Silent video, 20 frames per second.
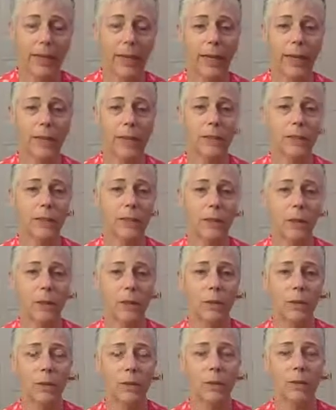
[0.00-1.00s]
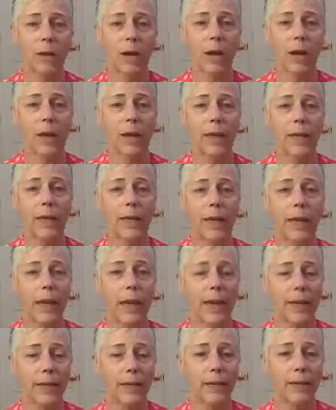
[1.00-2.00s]
And so I
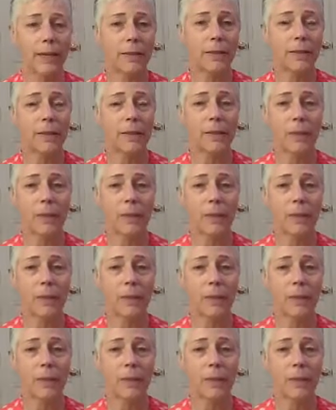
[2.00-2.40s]
added